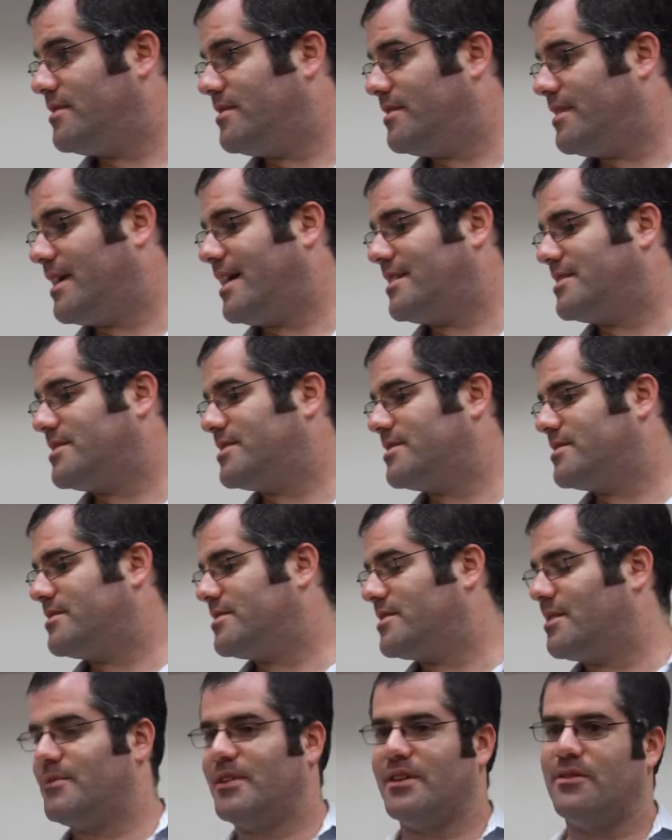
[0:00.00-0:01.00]
that's
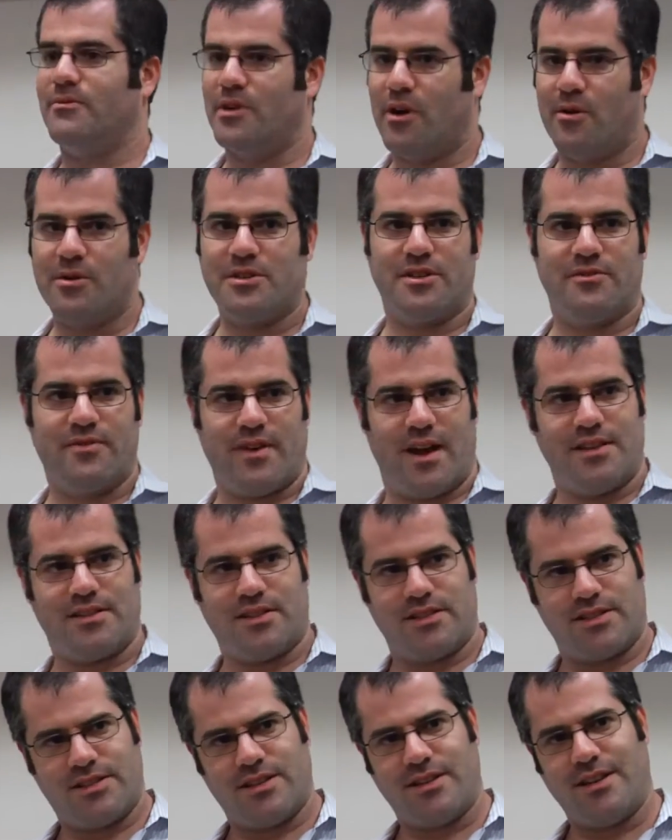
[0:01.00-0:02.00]
something we always advise,
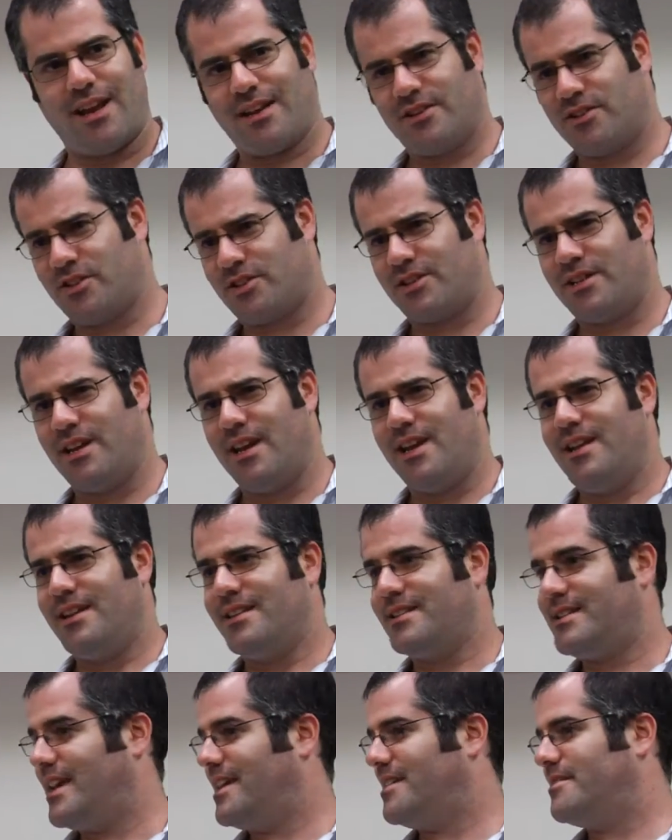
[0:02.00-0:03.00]
is to not just
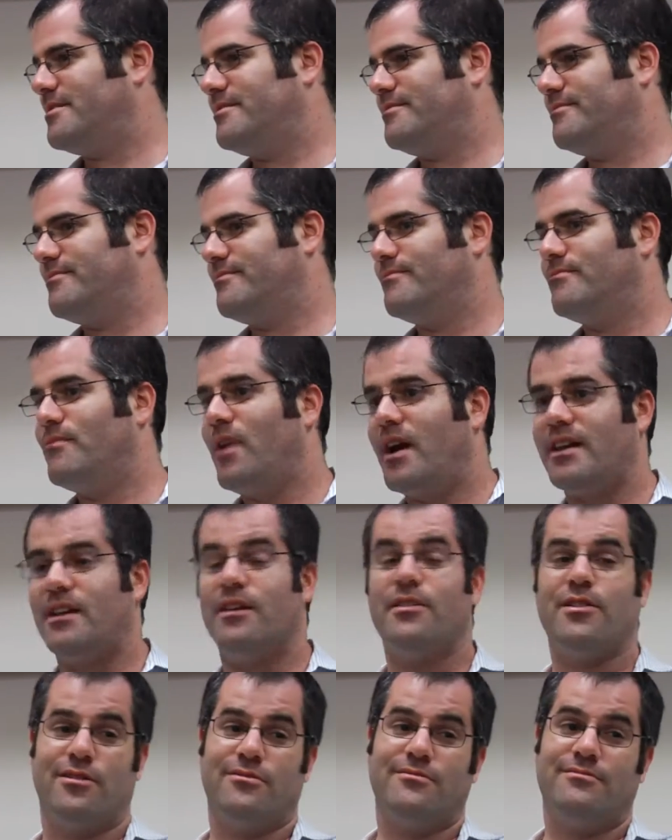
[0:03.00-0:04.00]
take money,
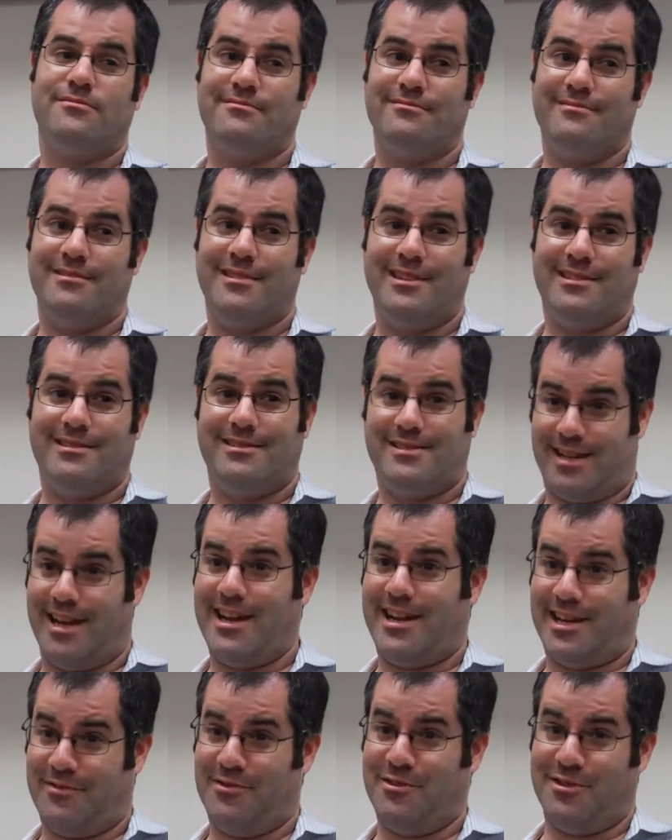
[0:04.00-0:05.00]
although
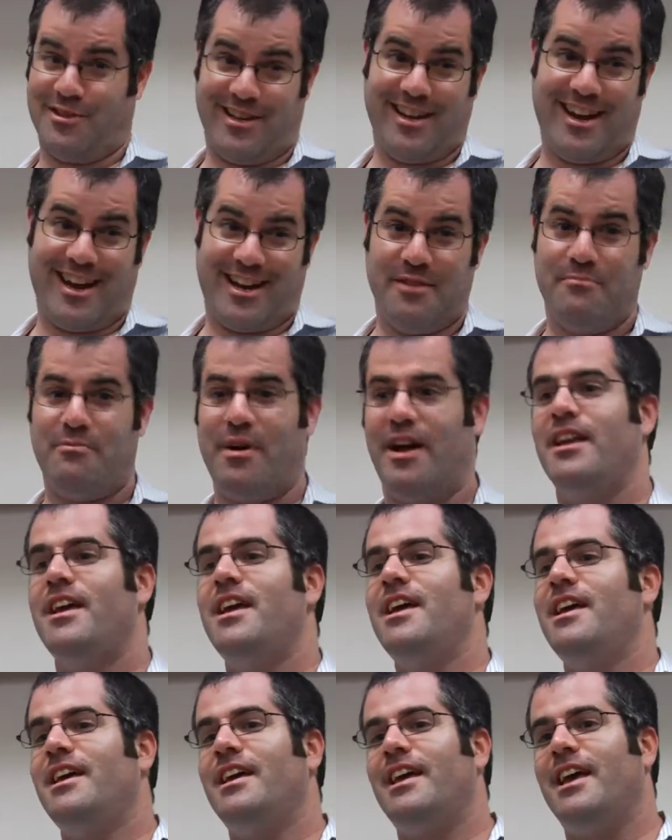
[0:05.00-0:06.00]
take it if you can get it, but
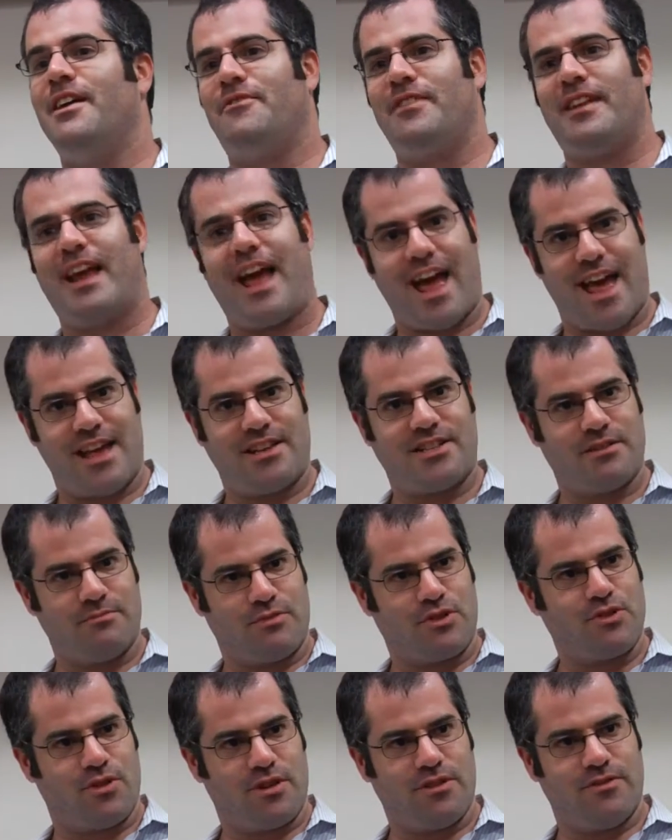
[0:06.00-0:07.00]
if it has some
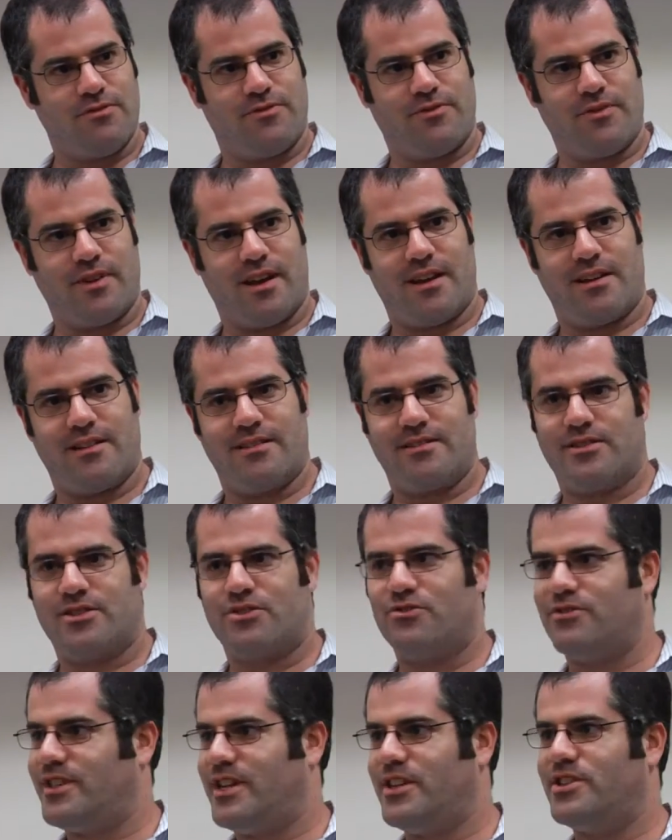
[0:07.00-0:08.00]
sort of
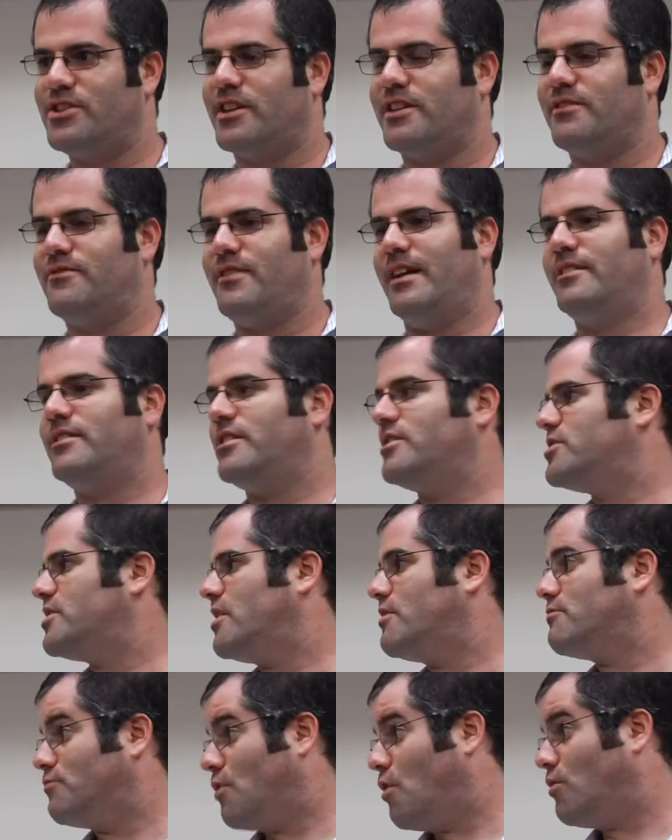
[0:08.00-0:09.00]
strategic advantage,
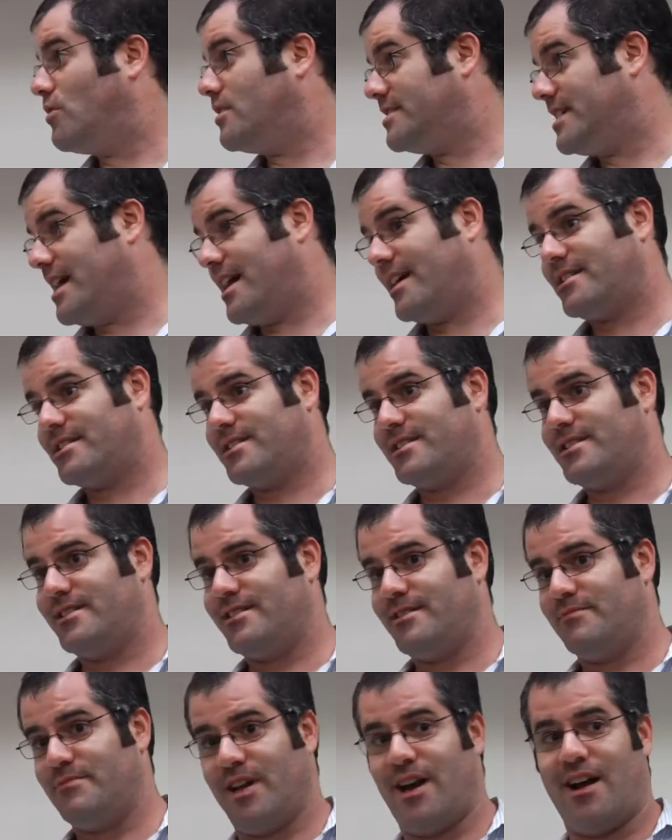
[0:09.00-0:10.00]
a Rolodex
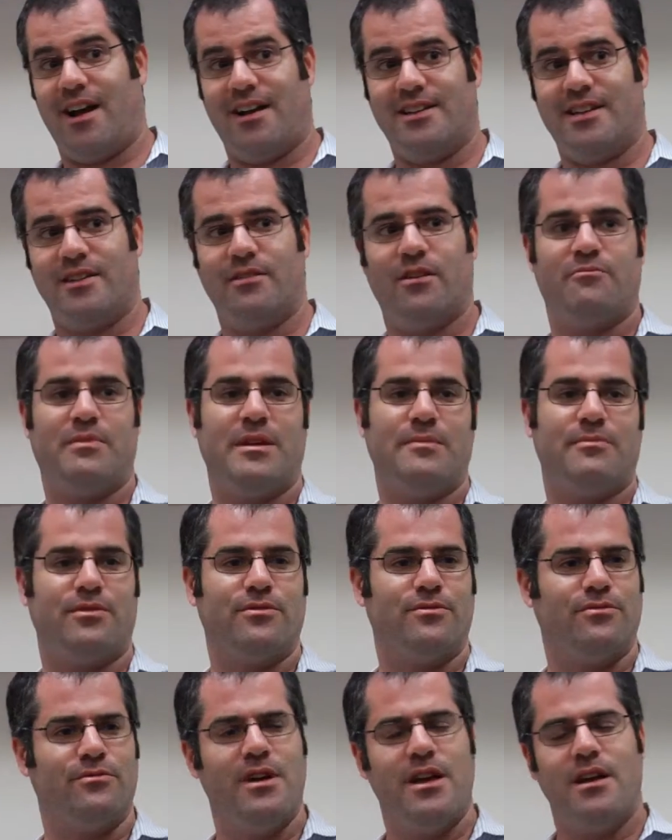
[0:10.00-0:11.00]
behind it of people
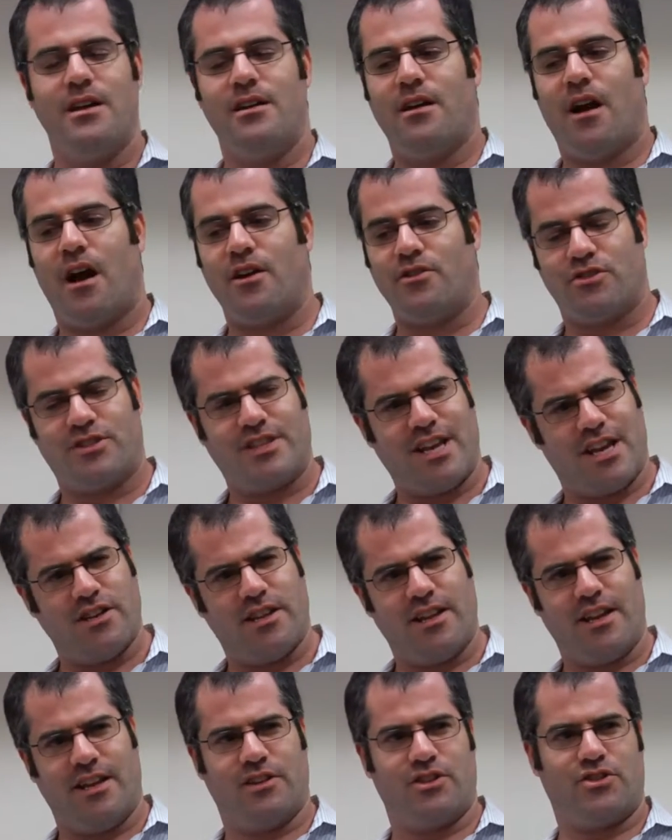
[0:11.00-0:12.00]
who understand
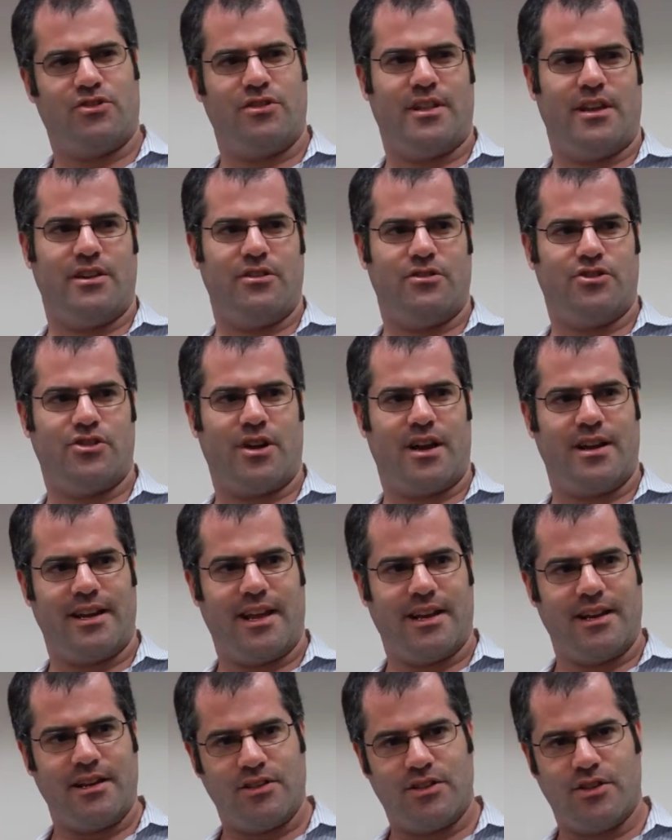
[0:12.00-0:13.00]
the industry that you're trying to
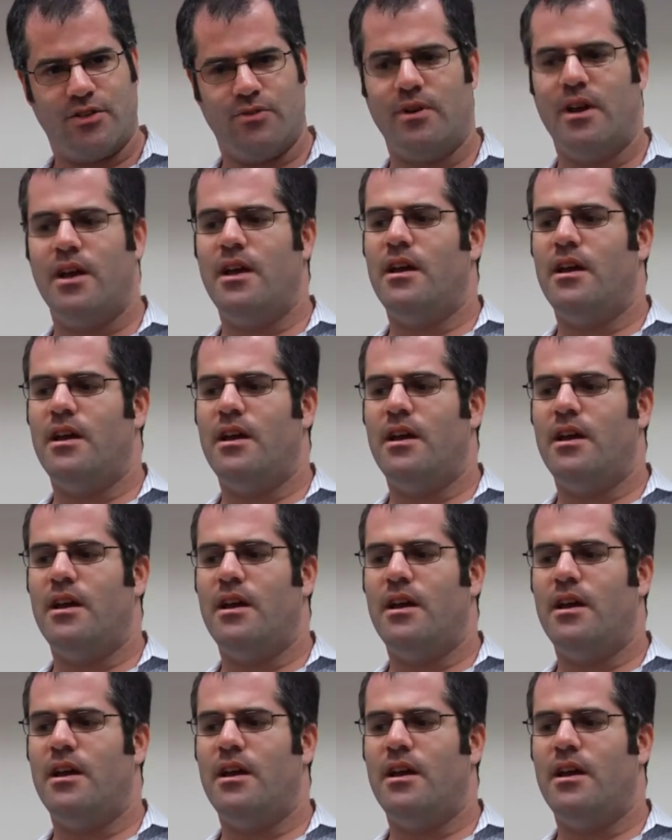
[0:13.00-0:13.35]
get into,